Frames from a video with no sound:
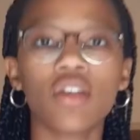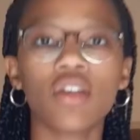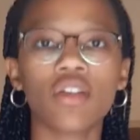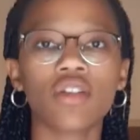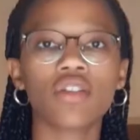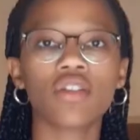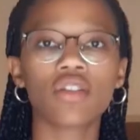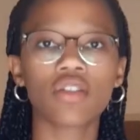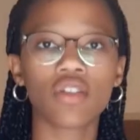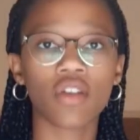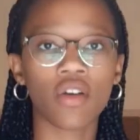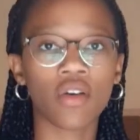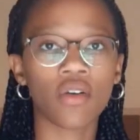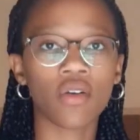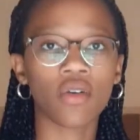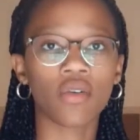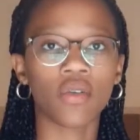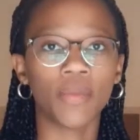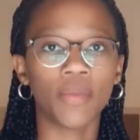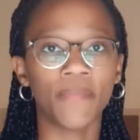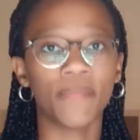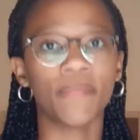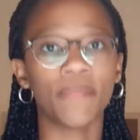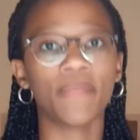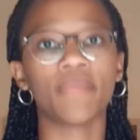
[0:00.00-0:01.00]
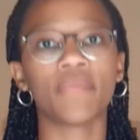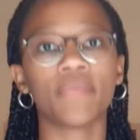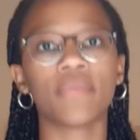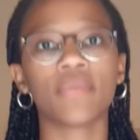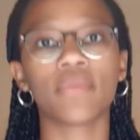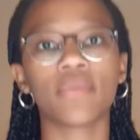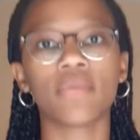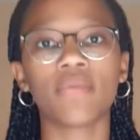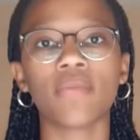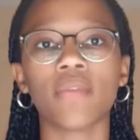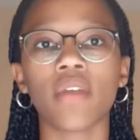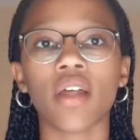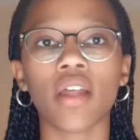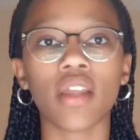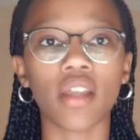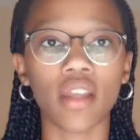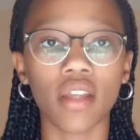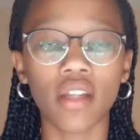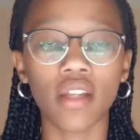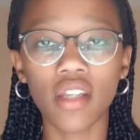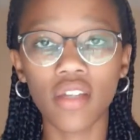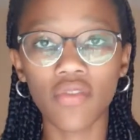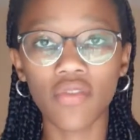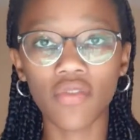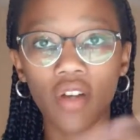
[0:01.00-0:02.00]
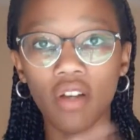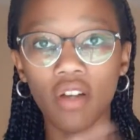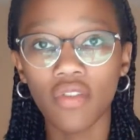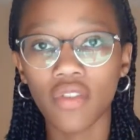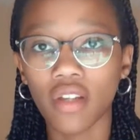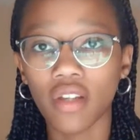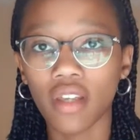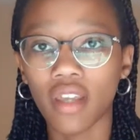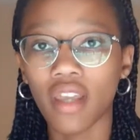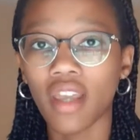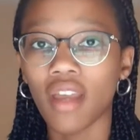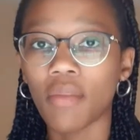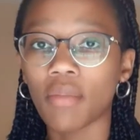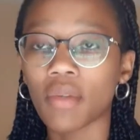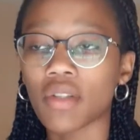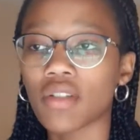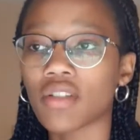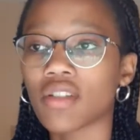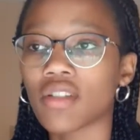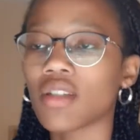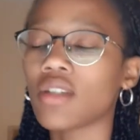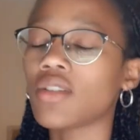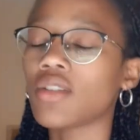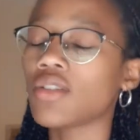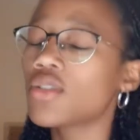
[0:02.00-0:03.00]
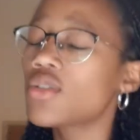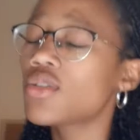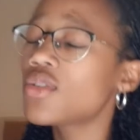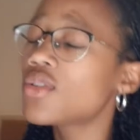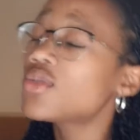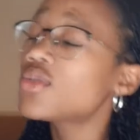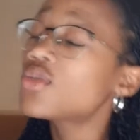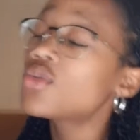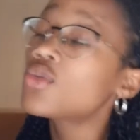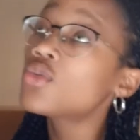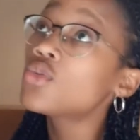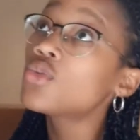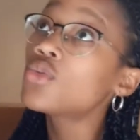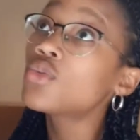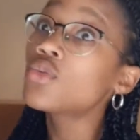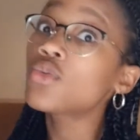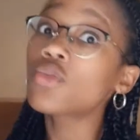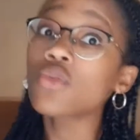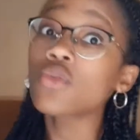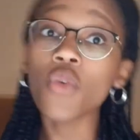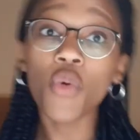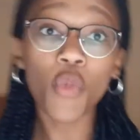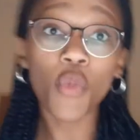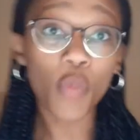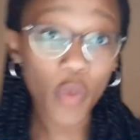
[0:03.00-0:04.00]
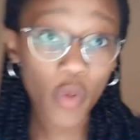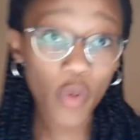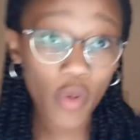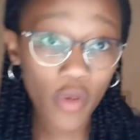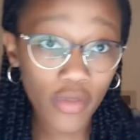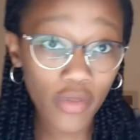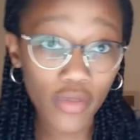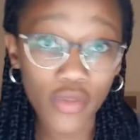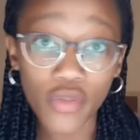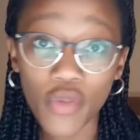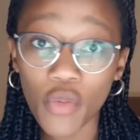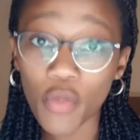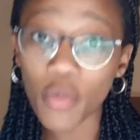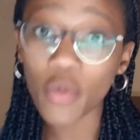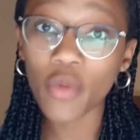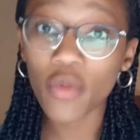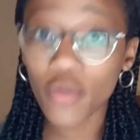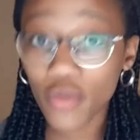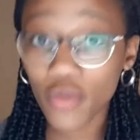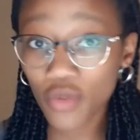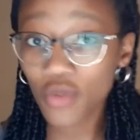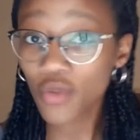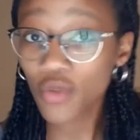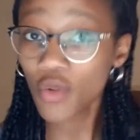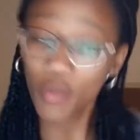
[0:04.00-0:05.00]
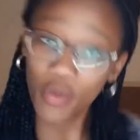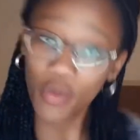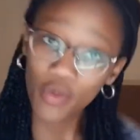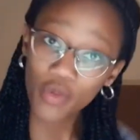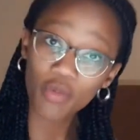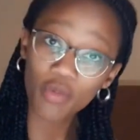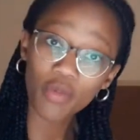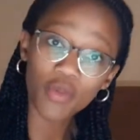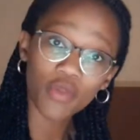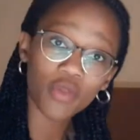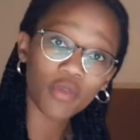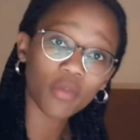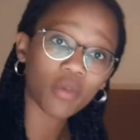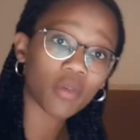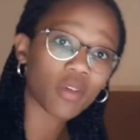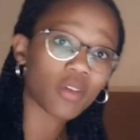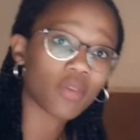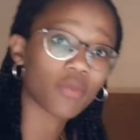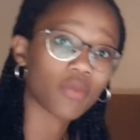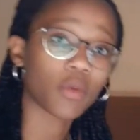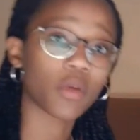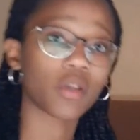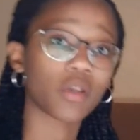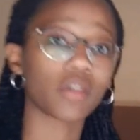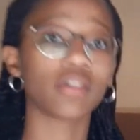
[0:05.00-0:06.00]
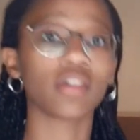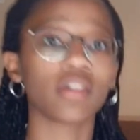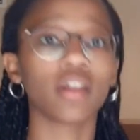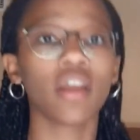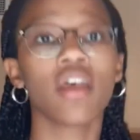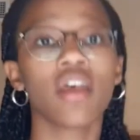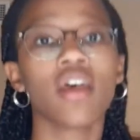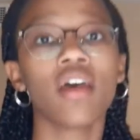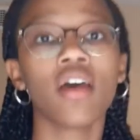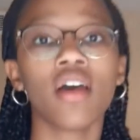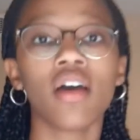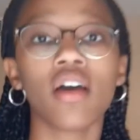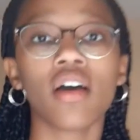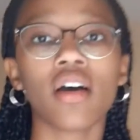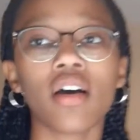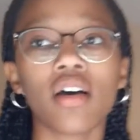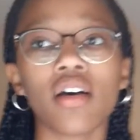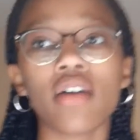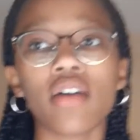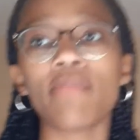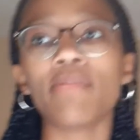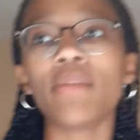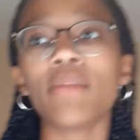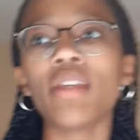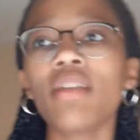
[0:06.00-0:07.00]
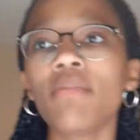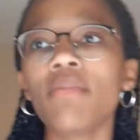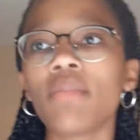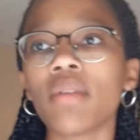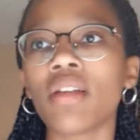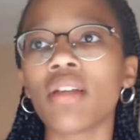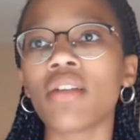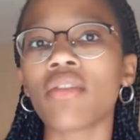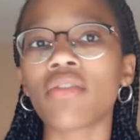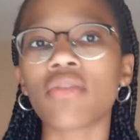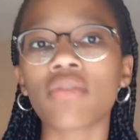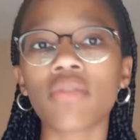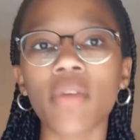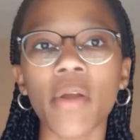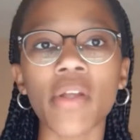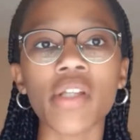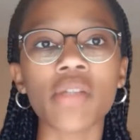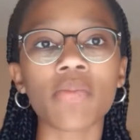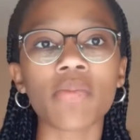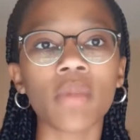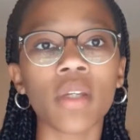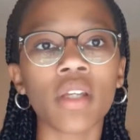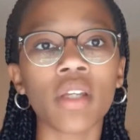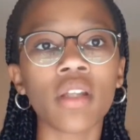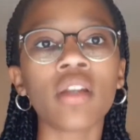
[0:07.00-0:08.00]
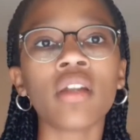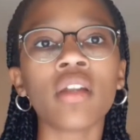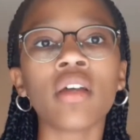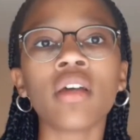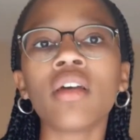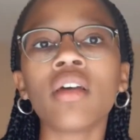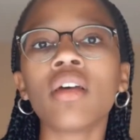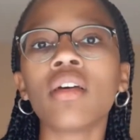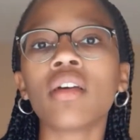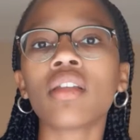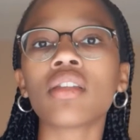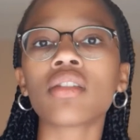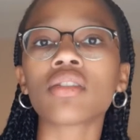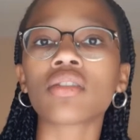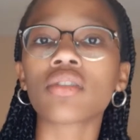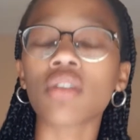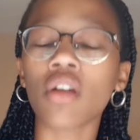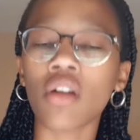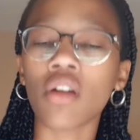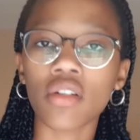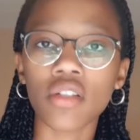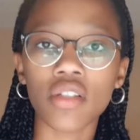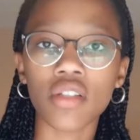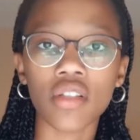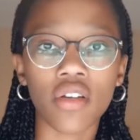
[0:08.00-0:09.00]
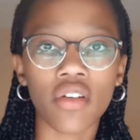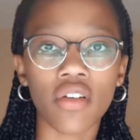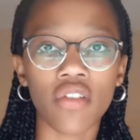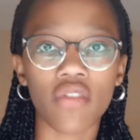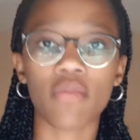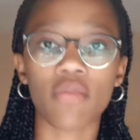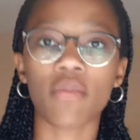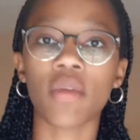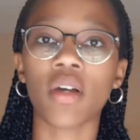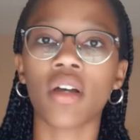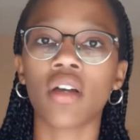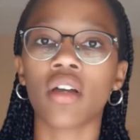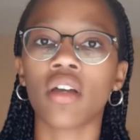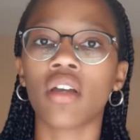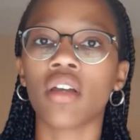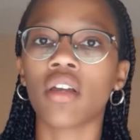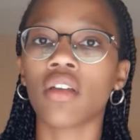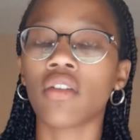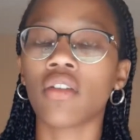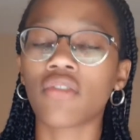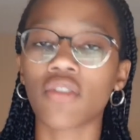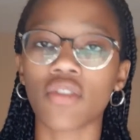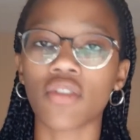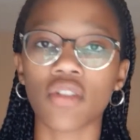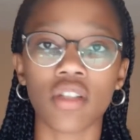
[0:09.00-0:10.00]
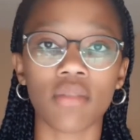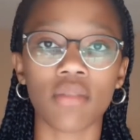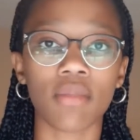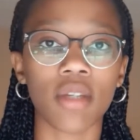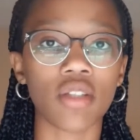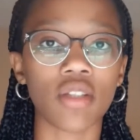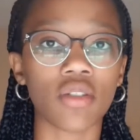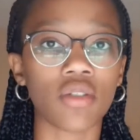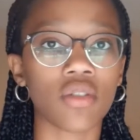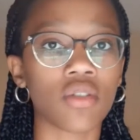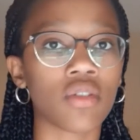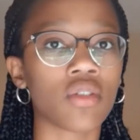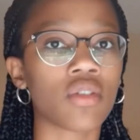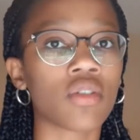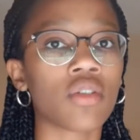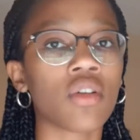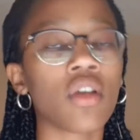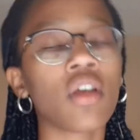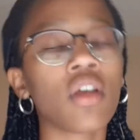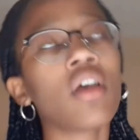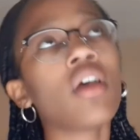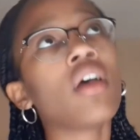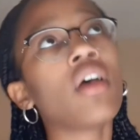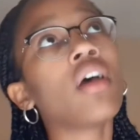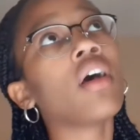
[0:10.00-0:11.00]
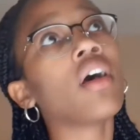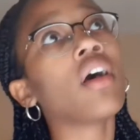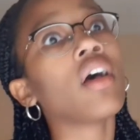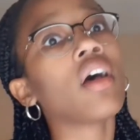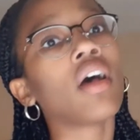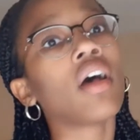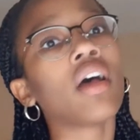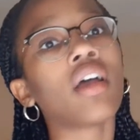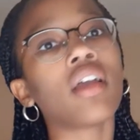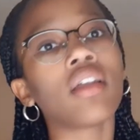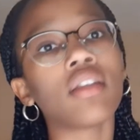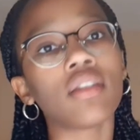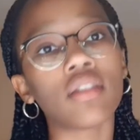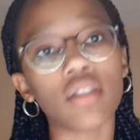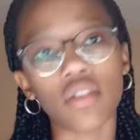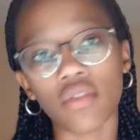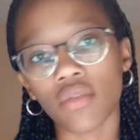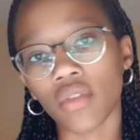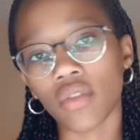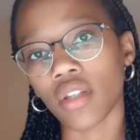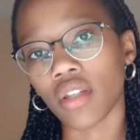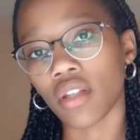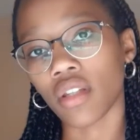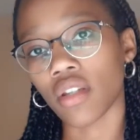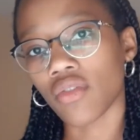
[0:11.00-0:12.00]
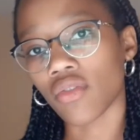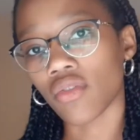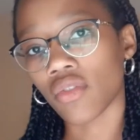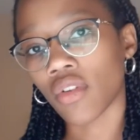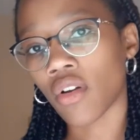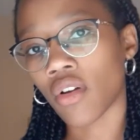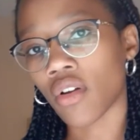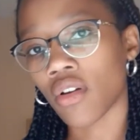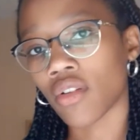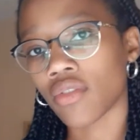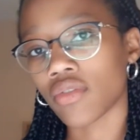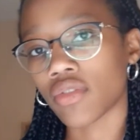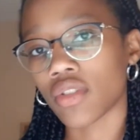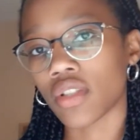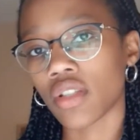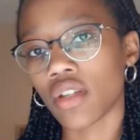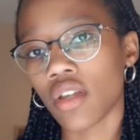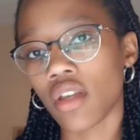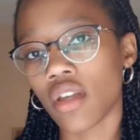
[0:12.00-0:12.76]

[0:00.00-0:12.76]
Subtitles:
So getting involved on campus is super duper duper duper duper important. Me being a freshman, start of my first semester, I didn't really get involved.